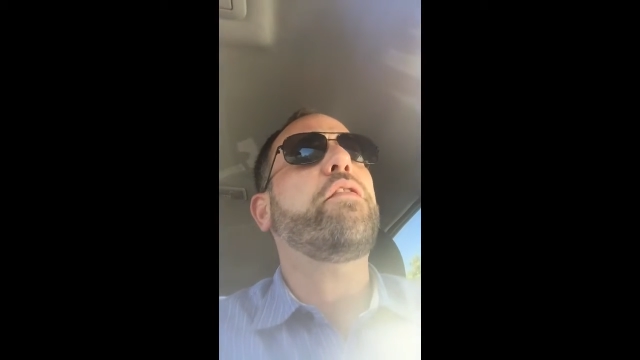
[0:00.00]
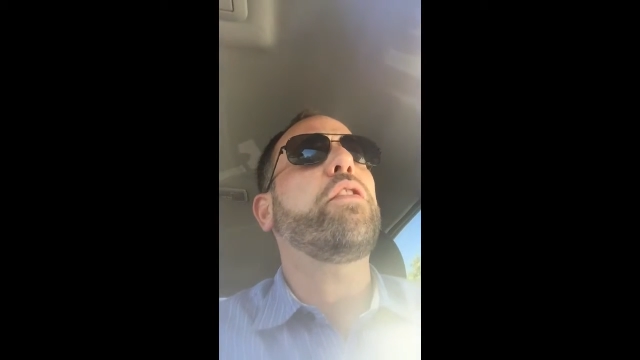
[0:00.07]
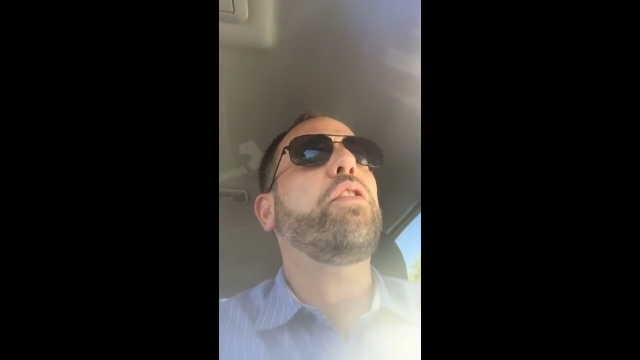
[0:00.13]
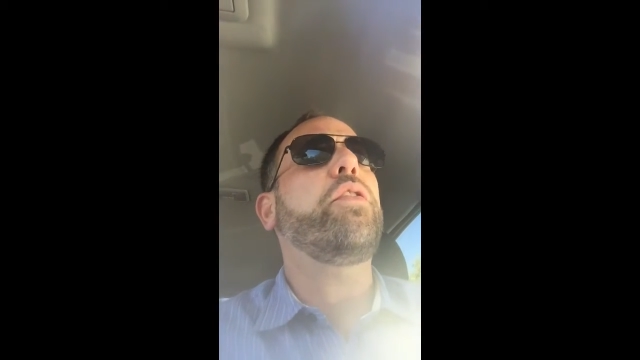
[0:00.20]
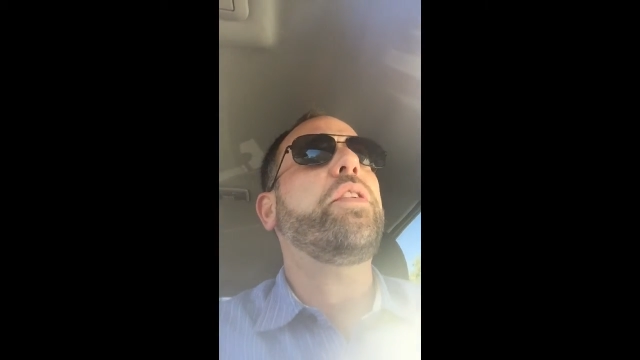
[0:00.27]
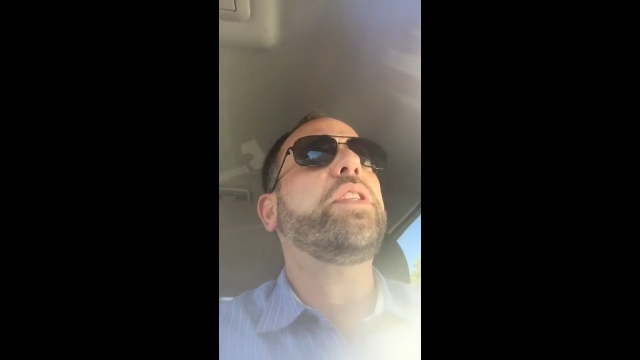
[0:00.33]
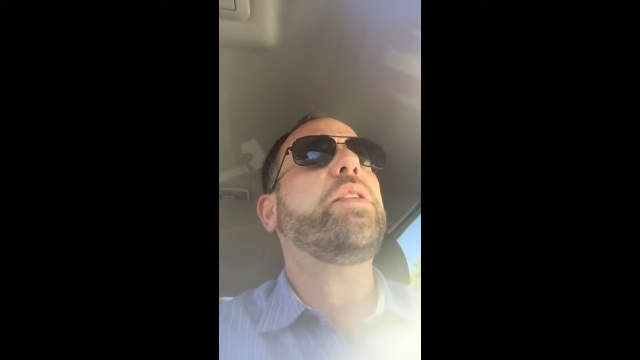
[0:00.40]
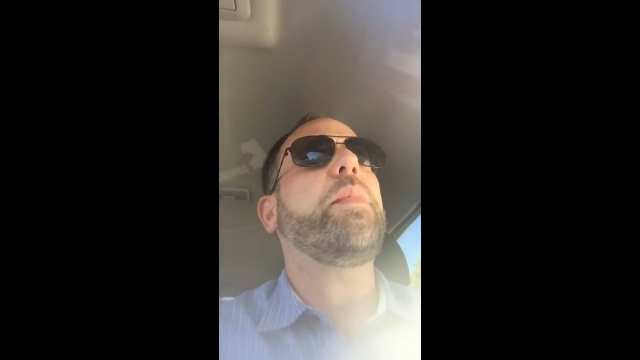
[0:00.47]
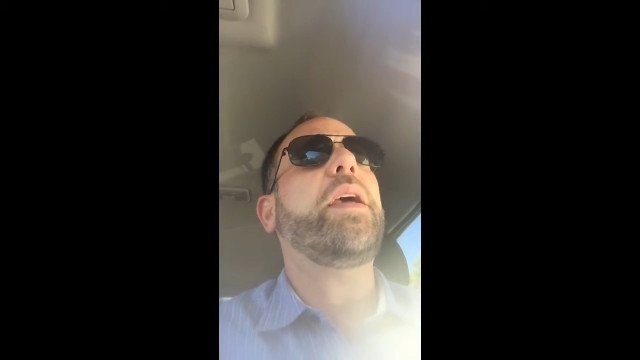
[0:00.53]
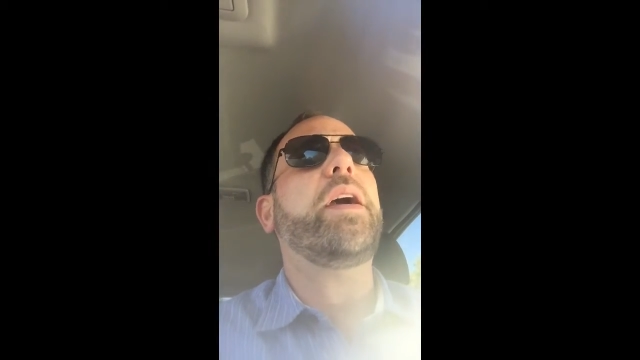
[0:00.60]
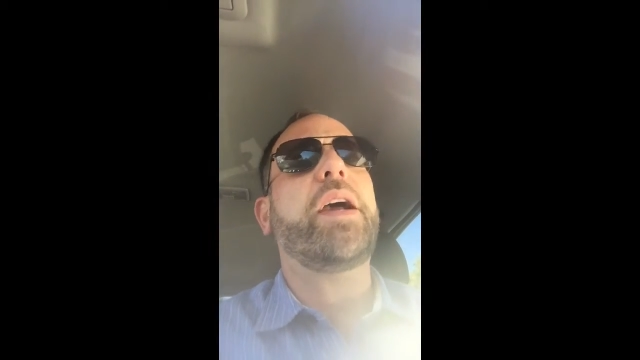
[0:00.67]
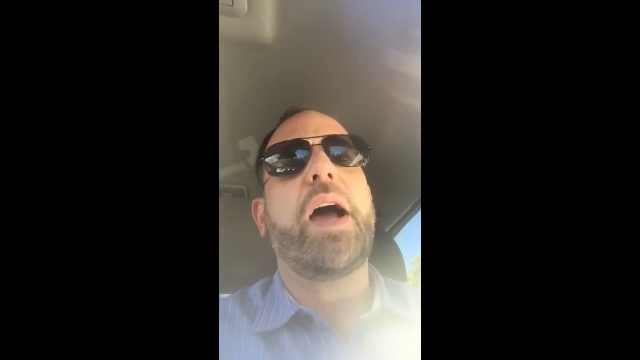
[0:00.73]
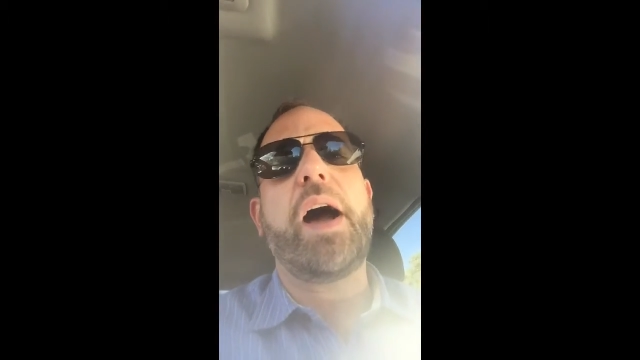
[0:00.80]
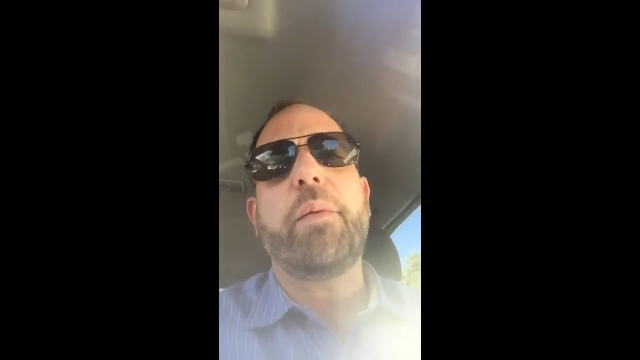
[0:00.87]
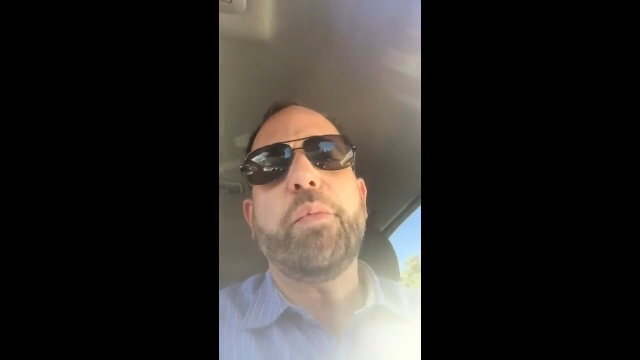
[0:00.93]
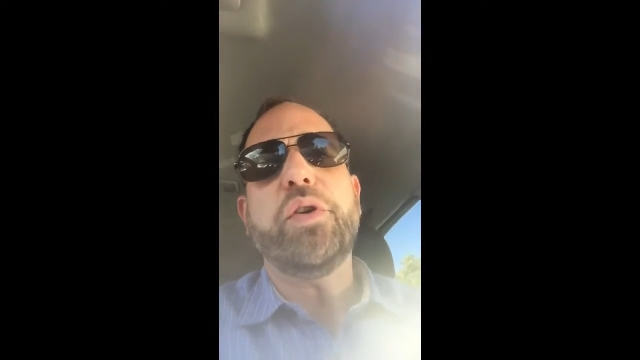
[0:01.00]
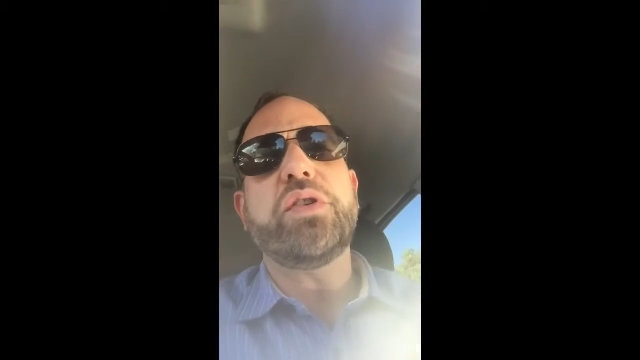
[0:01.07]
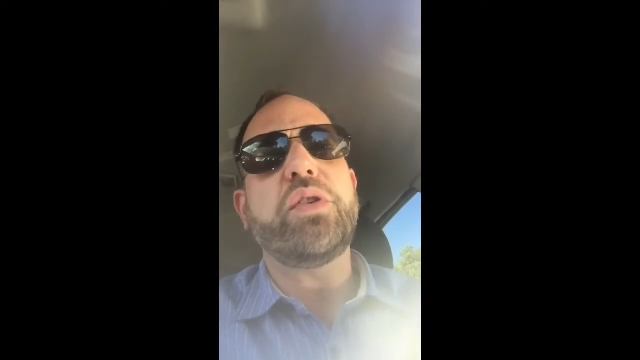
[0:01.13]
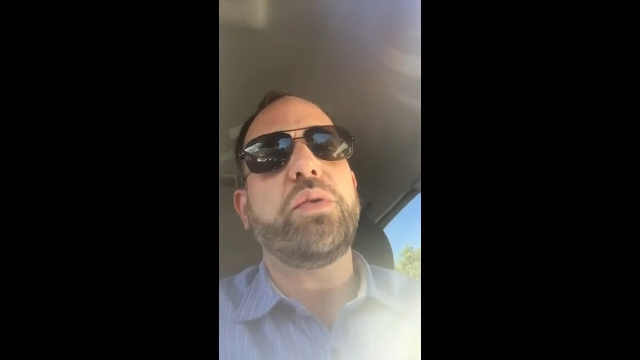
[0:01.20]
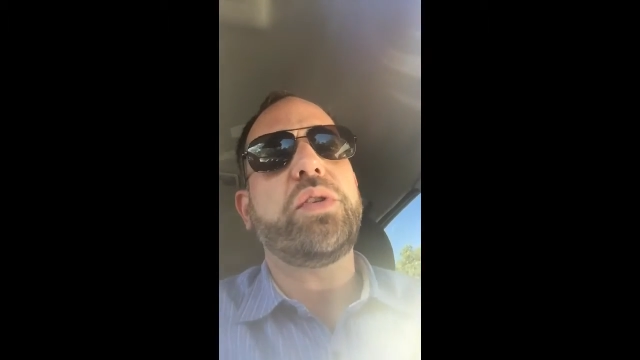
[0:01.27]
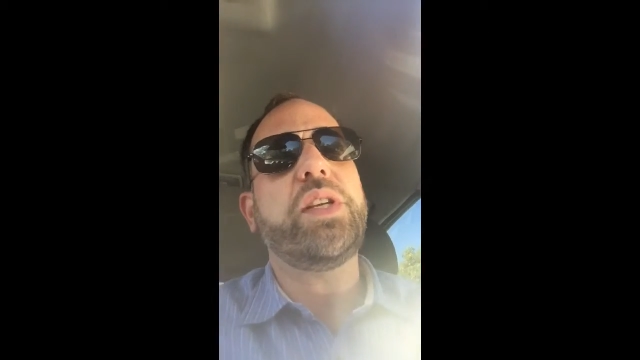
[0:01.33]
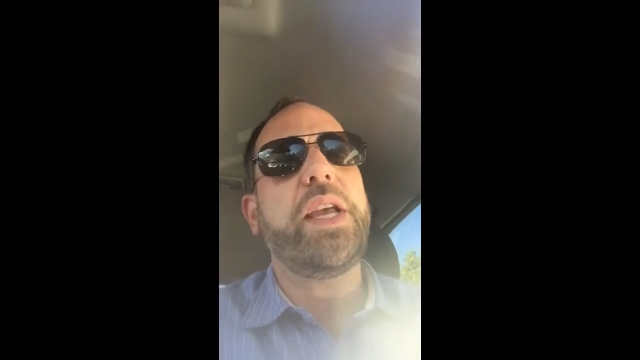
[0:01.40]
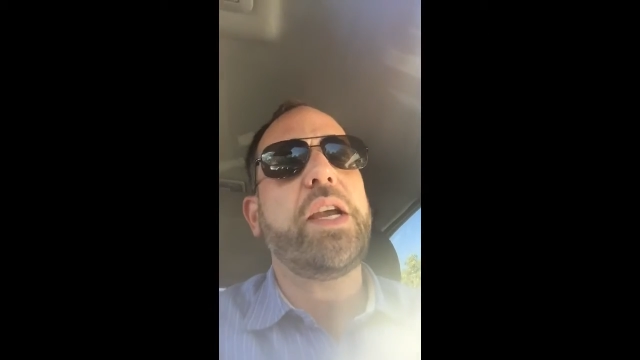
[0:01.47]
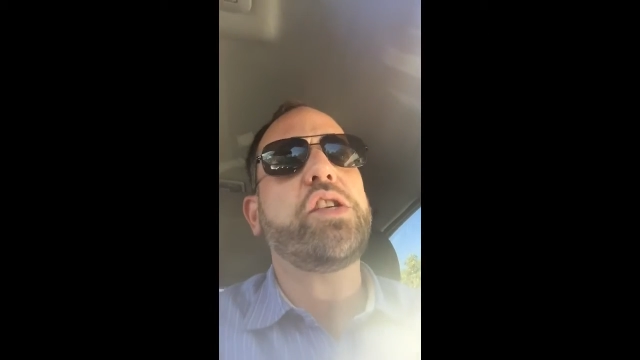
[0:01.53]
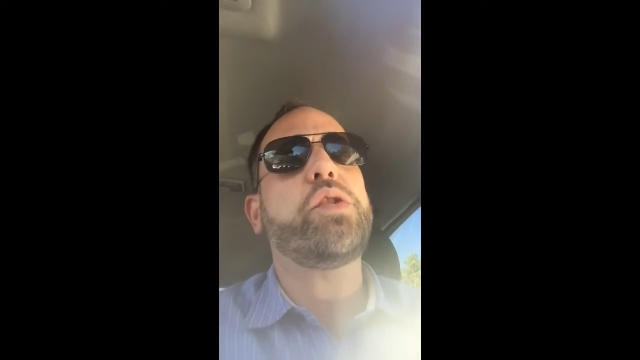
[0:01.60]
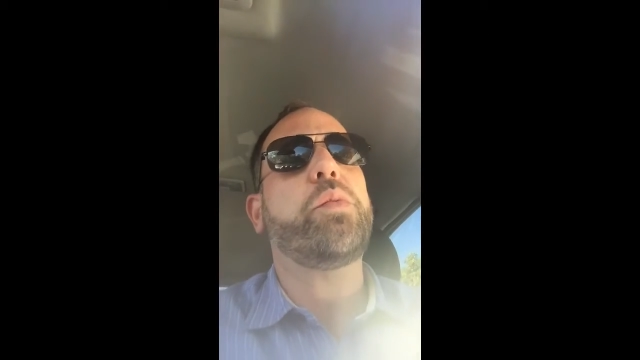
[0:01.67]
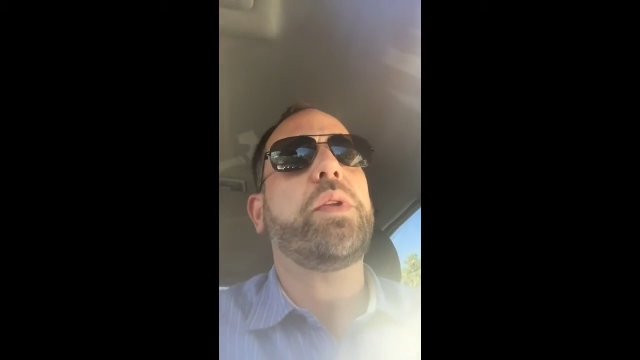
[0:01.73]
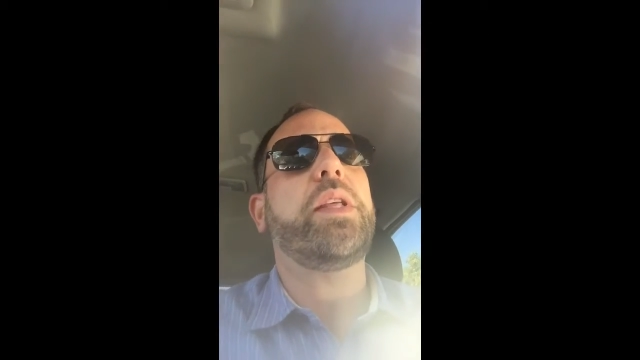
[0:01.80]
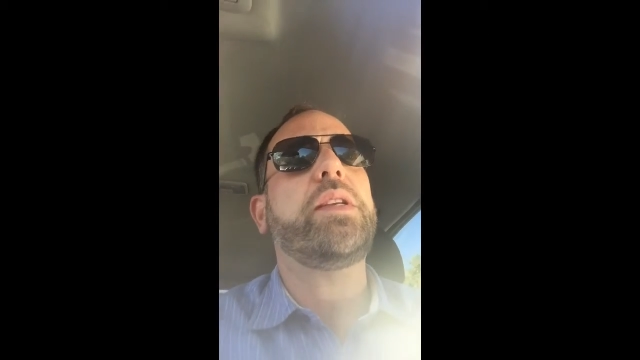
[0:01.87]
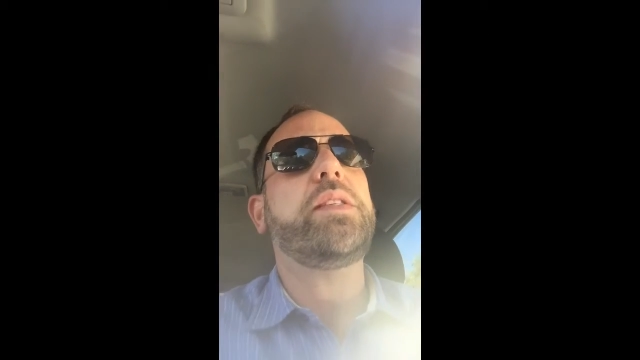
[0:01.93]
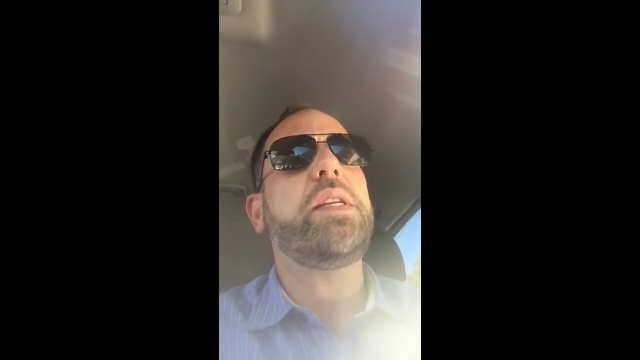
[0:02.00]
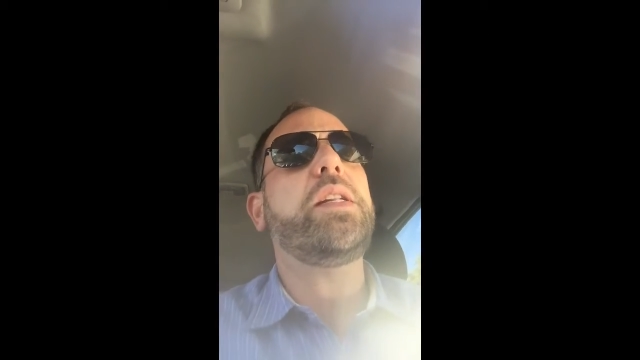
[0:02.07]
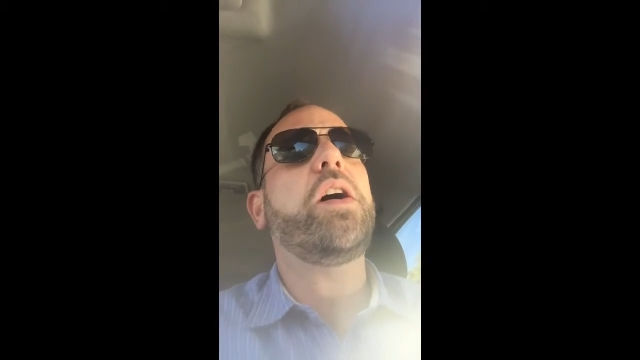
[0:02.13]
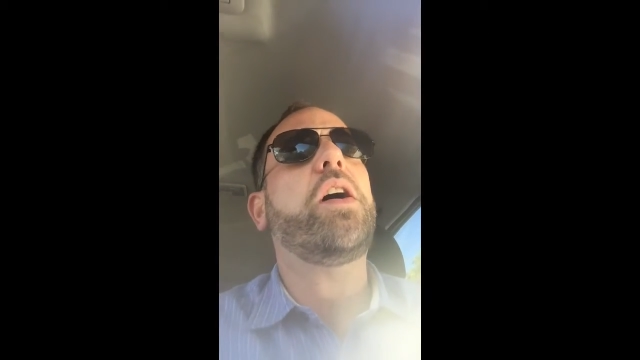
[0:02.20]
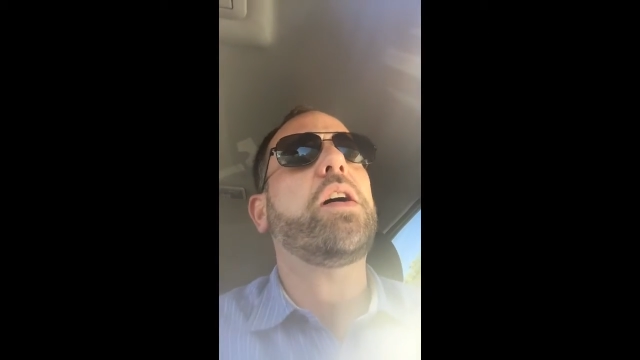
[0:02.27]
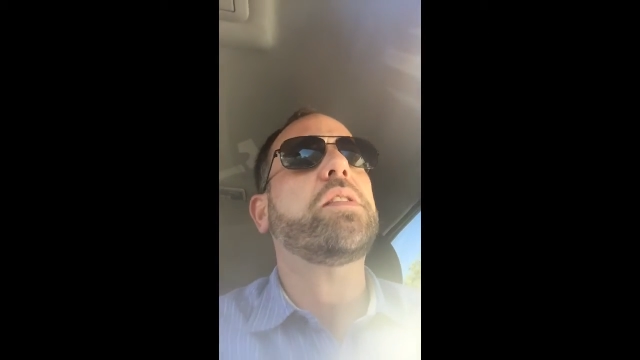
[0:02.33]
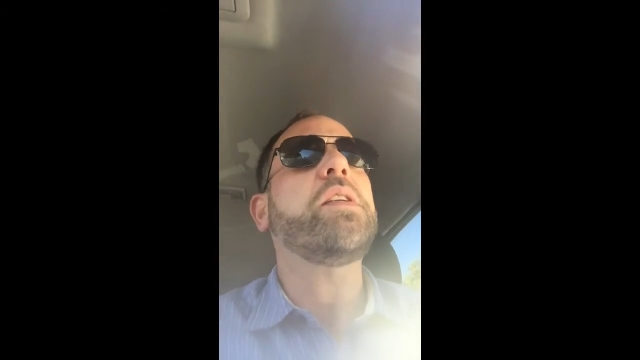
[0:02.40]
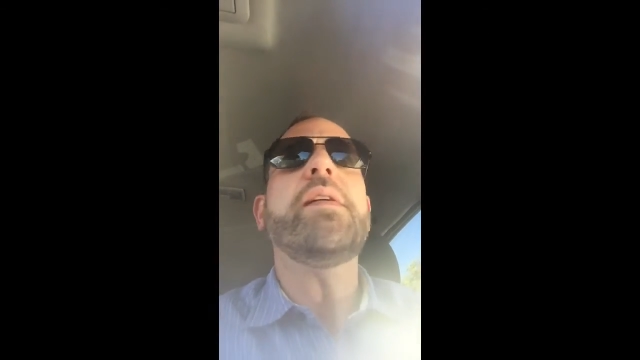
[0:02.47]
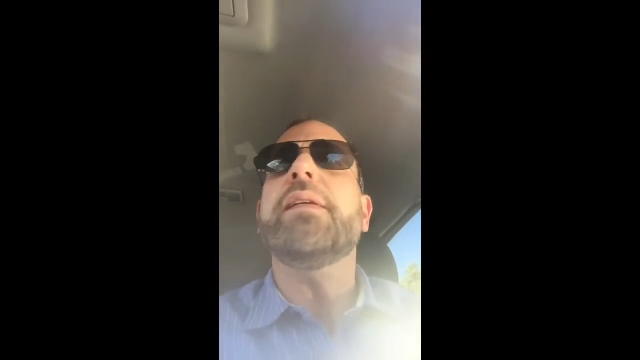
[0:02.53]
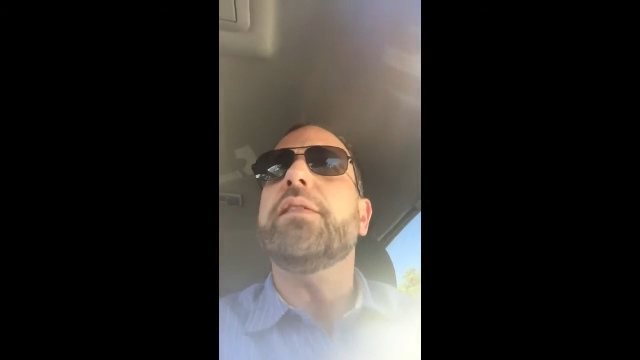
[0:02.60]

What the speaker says: or learning to make a calmer association when they see dogs,